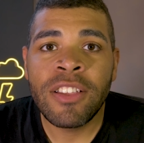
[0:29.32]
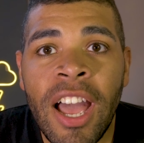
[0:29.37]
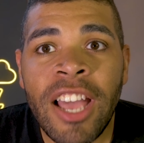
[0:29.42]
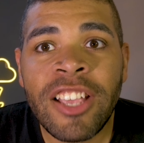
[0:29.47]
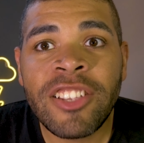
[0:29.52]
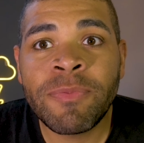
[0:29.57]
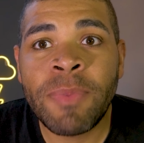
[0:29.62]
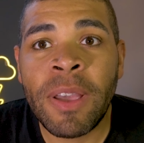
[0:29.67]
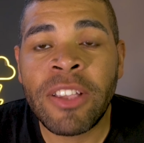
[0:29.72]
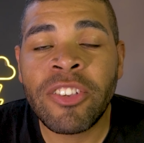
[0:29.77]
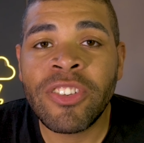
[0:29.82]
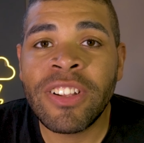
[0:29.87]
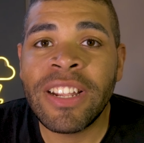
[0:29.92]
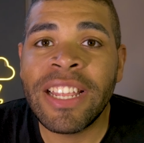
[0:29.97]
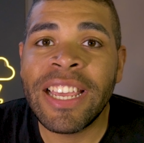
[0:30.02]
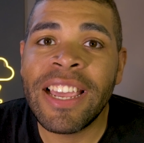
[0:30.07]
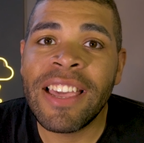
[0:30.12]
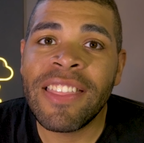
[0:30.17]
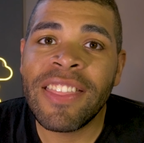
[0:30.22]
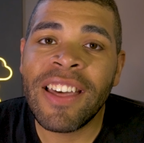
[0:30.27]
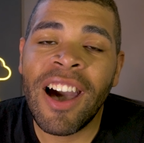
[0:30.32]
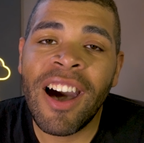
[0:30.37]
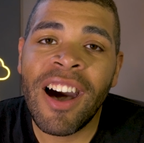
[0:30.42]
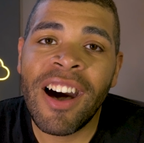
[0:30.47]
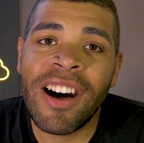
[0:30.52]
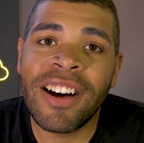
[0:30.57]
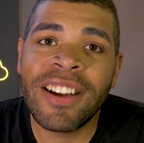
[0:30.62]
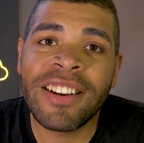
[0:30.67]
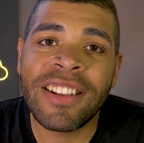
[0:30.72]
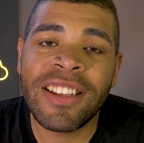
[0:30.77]
especially the
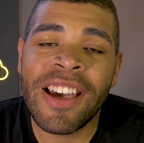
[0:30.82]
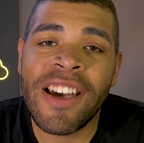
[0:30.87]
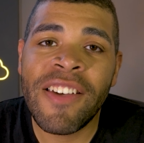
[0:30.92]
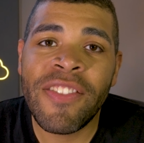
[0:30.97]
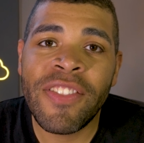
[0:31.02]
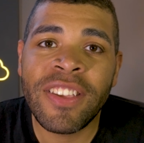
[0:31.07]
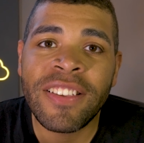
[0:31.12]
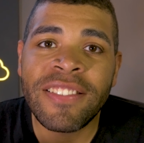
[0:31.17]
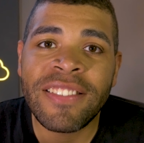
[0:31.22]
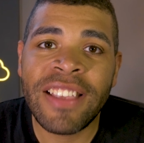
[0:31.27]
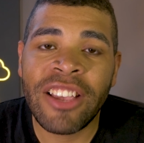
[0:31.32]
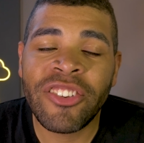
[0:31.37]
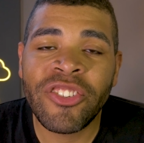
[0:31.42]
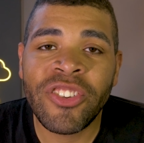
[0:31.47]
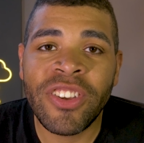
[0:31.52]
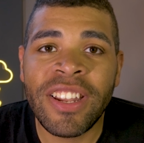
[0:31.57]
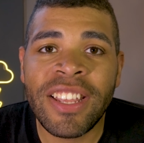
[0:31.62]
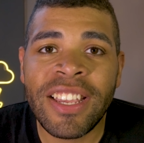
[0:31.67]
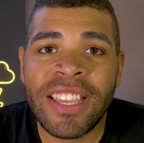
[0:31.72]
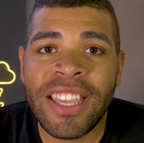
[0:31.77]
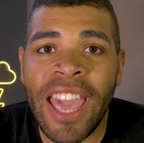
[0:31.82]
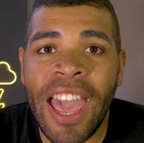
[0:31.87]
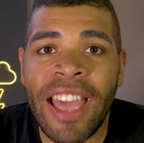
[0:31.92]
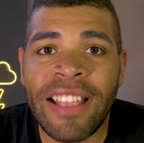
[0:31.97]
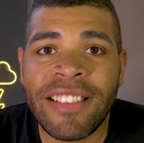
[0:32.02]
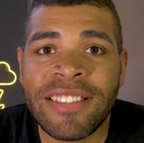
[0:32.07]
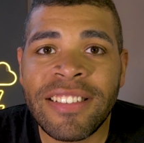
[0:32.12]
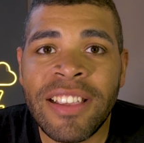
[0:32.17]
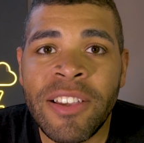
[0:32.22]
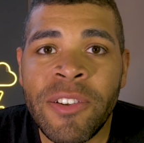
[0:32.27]
harder the session
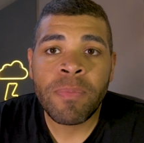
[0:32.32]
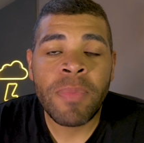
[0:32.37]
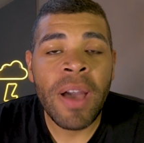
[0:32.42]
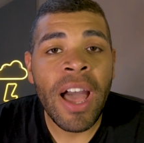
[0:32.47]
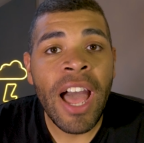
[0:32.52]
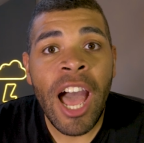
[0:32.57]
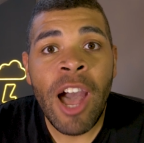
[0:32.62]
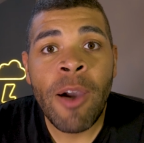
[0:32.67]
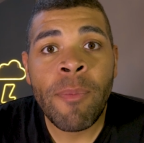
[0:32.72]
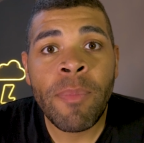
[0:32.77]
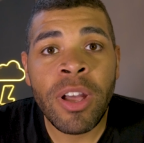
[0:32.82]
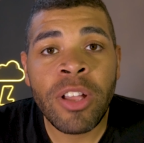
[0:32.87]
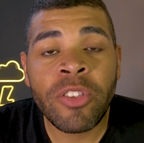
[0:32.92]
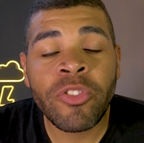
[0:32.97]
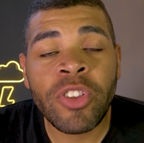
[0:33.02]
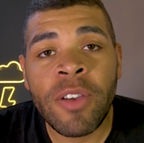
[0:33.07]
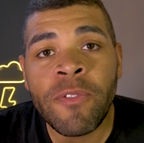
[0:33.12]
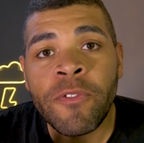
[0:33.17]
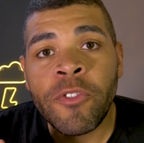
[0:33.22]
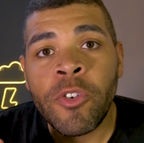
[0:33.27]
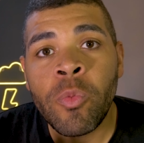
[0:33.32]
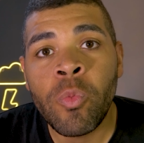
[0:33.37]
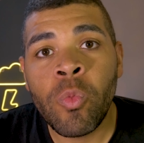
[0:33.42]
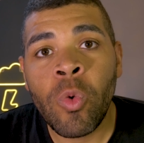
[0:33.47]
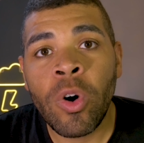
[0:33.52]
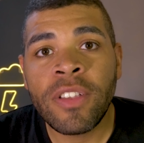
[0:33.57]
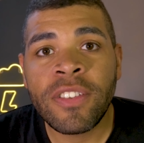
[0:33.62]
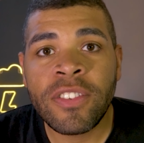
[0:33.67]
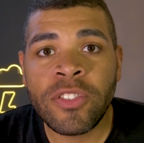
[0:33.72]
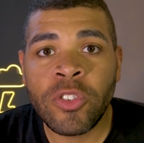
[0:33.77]
gets. But how much and from
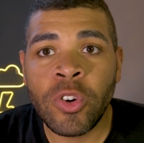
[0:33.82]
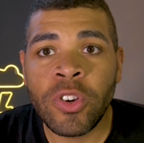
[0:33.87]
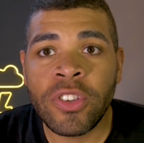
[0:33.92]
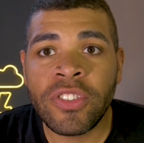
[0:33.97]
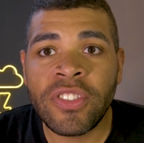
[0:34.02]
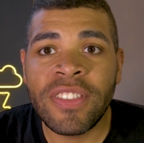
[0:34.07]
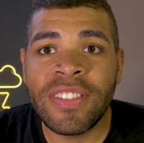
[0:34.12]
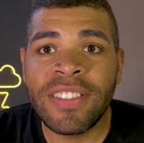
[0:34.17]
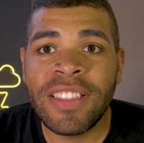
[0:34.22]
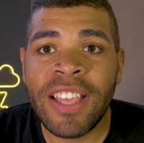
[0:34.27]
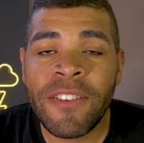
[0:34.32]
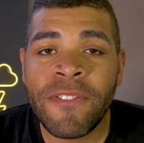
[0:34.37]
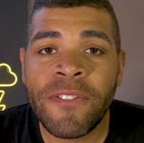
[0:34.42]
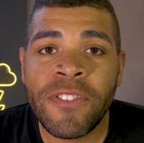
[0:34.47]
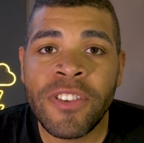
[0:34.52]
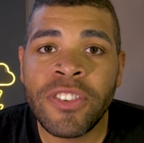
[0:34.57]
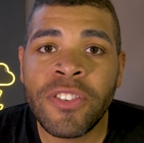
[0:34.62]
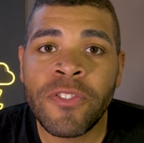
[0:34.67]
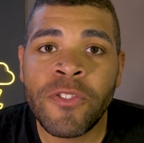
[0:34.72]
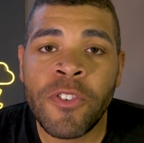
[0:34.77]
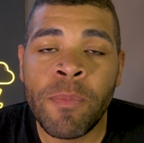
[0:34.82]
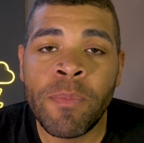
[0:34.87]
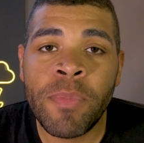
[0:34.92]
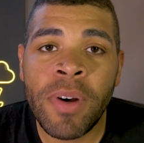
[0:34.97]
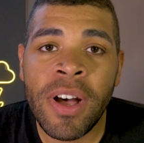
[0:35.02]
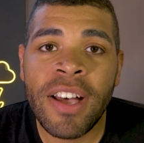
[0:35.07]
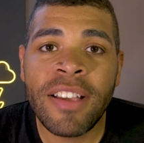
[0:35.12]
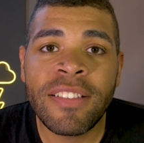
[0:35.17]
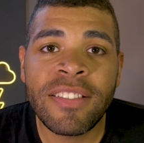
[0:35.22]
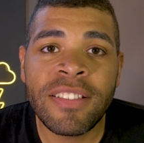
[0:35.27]
what source differs from
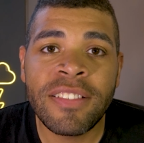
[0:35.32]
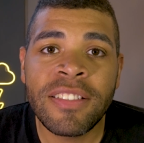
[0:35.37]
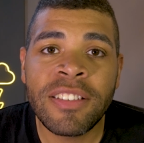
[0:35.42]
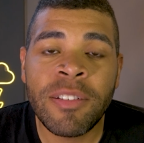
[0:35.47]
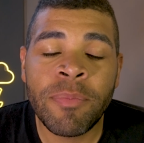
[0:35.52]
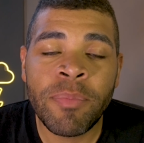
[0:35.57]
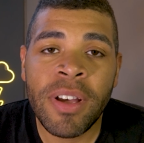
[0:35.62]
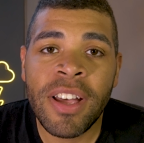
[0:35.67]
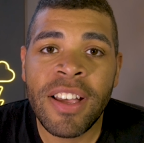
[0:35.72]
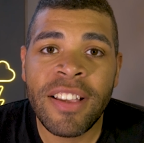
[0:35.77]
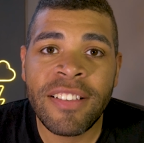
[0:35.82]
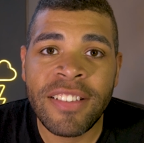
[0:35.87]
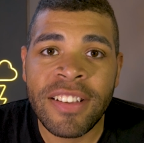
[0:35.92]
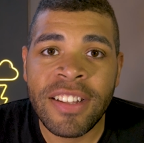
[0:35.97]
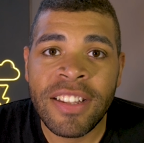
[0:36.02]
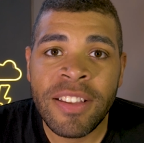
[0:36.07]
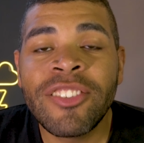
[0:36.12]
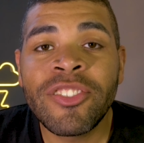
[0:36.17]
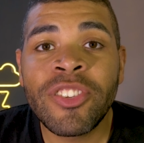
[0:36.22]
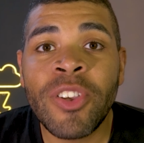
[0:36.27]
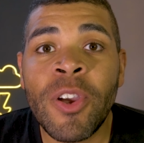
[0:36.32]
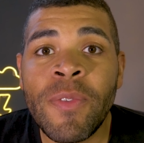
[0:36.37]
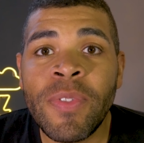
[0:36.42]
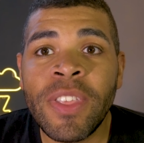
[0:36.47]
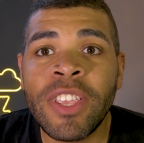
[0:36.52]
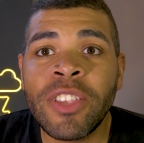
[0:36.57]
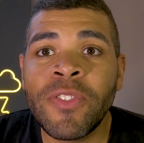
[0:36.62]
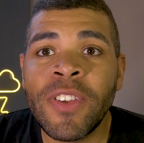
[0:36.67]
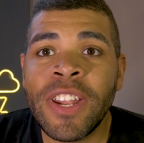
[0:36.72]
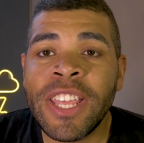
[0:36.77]
person to person. So in
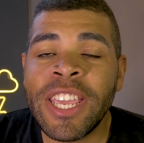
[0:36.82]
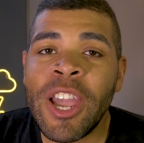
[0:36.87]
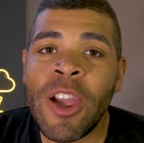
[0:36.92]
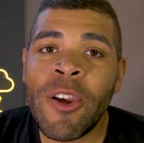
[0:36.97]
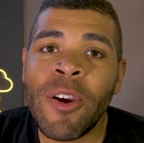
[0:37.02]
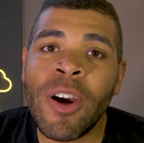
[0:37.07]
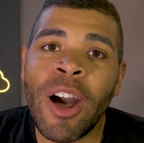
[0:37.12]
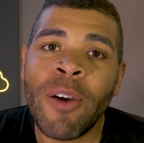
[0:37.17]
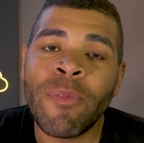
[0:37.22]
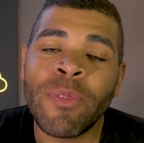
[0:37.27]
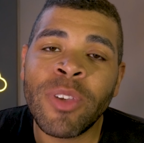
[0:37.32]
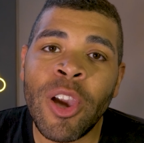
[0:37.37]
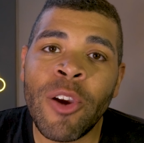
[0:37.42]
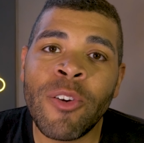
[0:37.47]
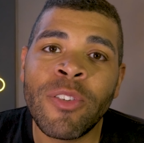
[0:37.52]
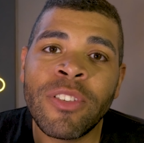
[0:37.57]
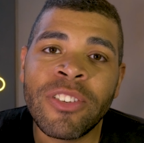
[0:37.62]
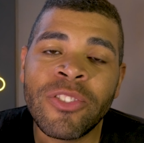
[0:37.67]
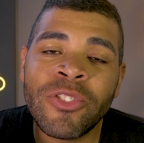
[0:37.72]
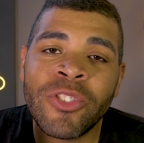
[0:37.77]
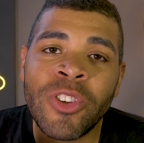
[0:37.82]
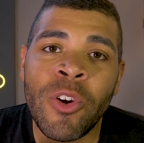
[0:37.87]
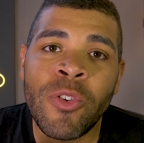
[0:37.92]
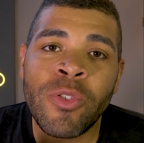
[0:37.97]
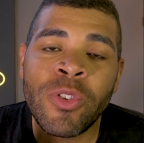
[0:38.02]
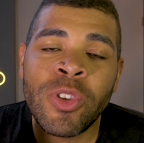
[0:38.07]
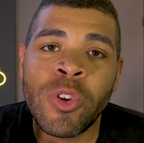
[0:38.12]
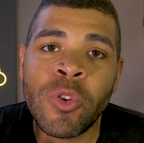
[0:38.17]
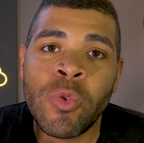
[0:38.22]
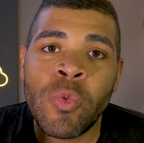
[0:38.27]
this video, I'm going to show
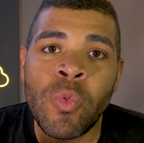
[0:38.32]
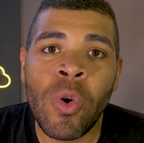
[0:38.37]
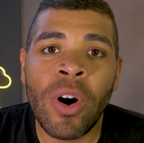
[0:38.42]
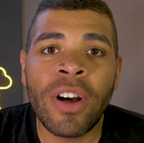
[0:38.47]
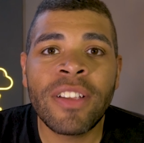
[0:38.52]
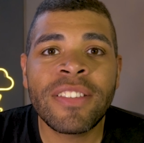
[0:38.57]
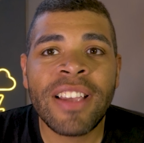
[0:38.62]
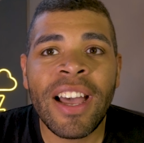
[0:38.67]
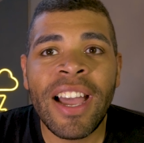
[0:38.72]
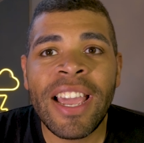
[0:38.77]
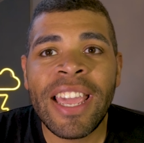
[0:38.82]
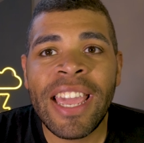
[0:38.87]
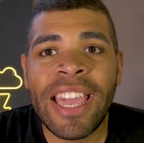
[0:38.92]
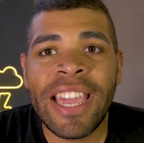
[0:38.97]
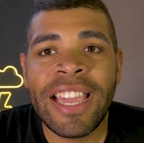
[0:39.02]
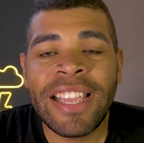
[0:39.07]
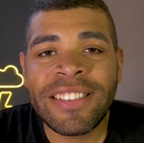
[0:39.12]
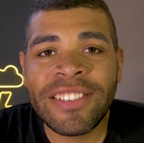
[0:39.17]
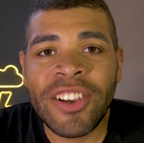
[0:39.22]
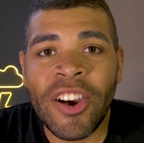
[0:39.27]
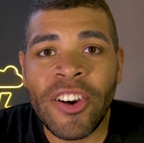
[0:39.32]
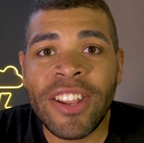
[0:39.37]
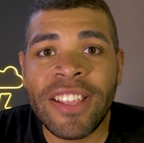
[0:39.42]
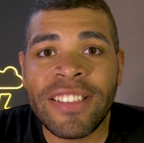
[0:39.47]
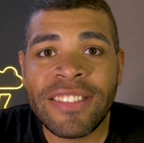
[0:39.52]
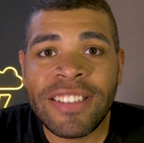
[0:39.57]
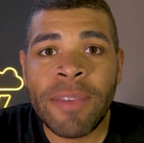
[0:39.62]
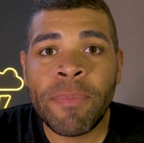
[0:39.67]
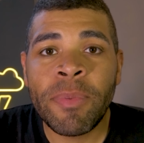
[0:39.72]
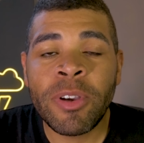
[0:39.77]
you what I eat on a
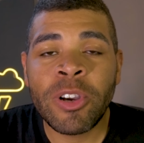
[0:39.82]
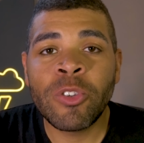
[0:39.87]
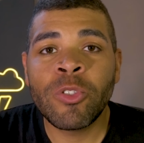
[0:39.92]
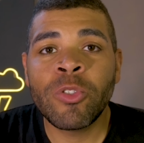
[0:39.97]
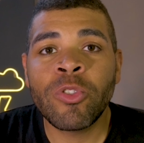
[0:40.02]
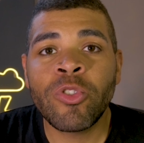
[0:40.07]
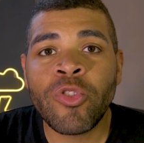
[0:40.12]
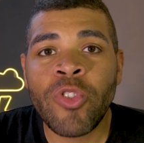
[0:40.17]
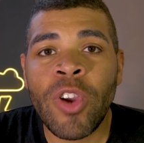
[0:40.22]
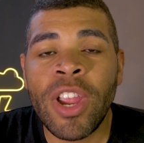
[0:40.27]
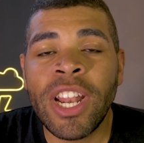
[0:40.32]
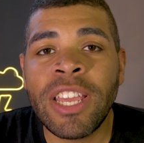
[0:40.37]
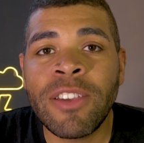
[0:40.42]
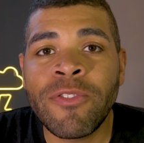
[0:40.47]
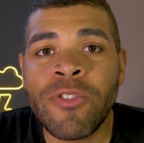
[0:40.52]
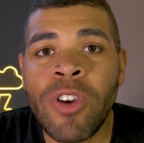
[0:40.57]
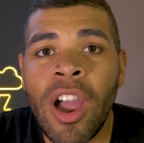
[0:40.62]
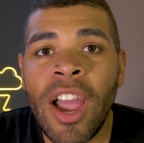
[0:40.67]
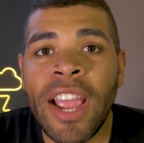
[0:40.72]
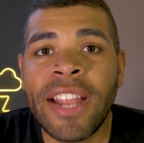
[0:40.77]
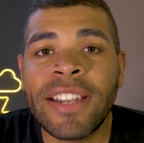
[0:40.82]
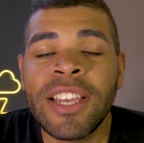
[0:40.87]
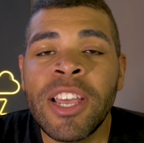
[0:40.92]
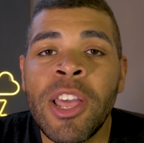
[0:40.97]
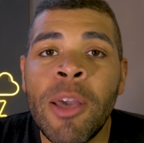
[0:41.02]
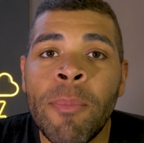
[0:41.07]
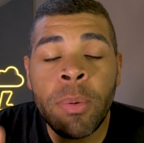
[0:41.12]
typical training ride.